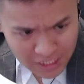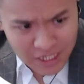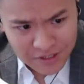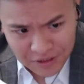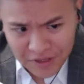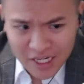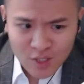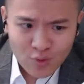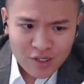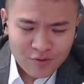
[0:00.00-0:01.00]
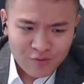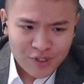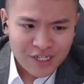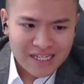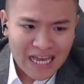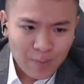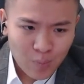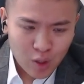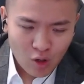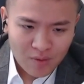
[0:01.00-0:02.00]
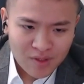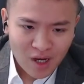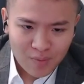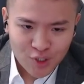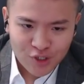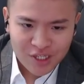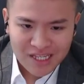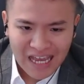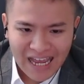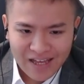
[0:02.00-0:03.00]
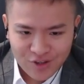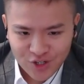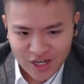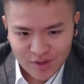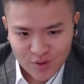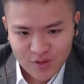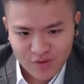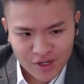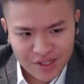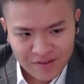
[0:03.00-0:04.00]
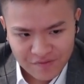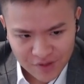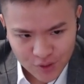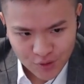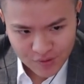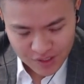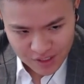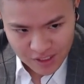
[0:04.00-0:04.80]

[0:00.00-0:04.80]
The next one, which is employment opportunities and challenges for individuals.